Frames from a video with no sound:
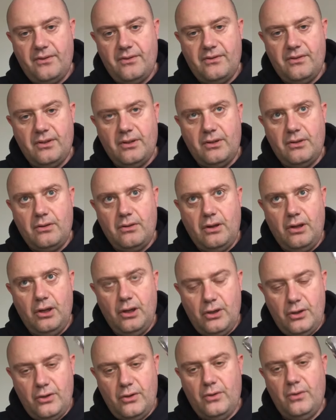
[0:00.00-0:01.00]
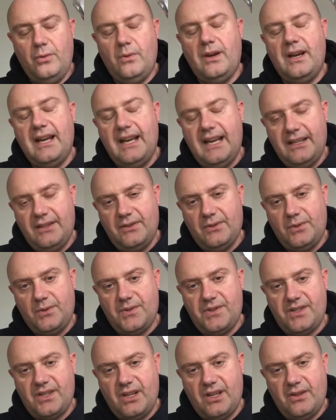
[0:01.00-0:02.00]
the glue and
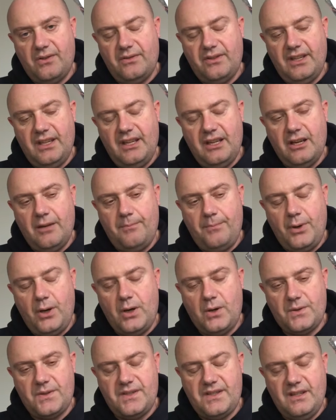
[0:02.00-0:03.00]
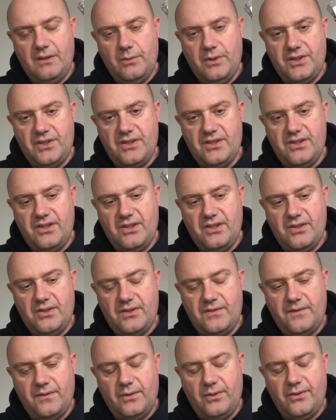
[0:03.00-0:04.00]
also the epoxy which is used
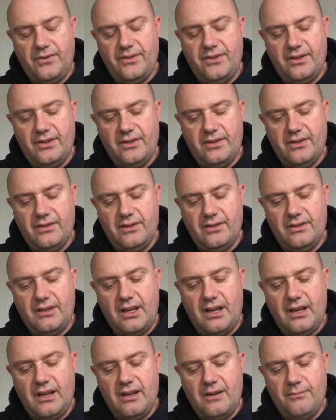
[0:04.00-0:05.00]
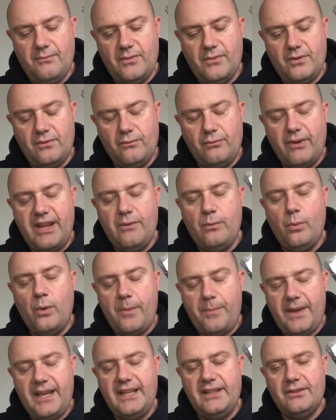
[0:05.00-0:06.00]
for the
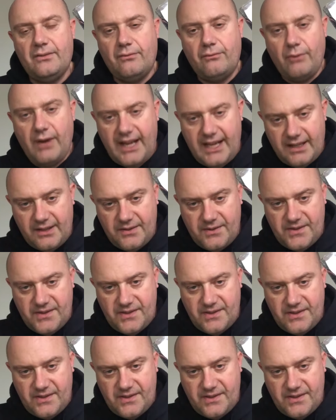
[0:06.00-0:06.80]
re-whipping the rings.